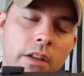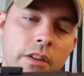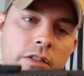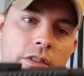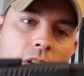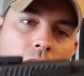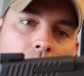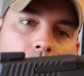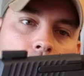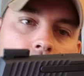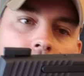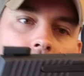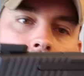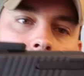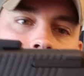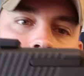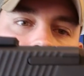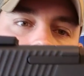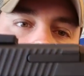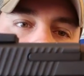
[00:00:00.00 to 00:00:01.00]

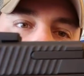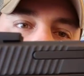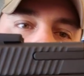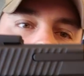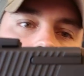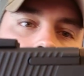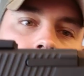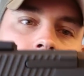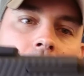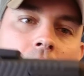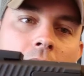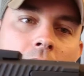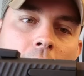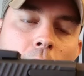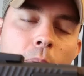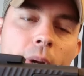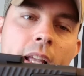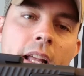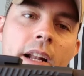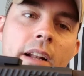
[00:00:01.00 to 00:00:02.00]
So
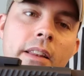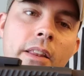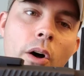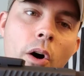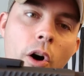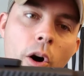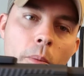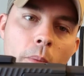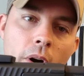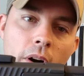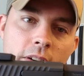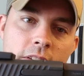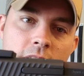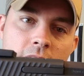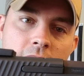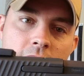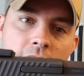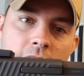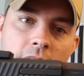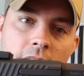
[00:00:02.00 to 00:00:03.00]
here we get into the hallmarks
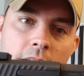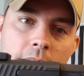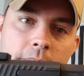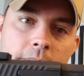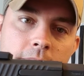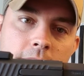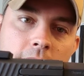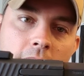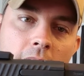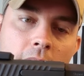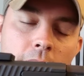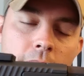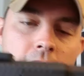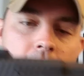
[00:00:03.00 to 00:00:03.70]
of this gun. Now,